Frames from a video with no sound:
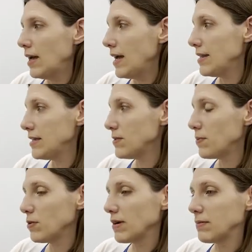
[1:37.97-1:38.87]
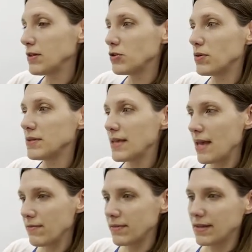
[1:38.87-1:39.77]
And this program controls
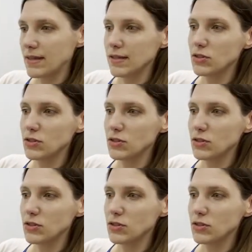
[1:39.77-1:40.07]
everything,